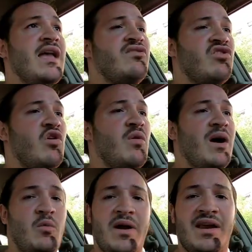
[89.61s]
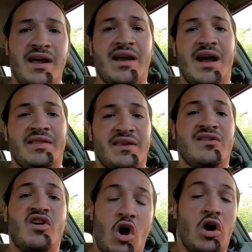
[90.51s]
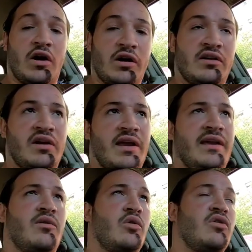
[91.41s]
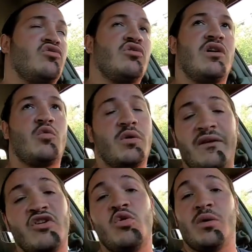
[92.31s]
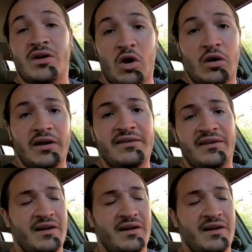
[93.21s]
So I went and I got this car and or truck, whatever you want to call it.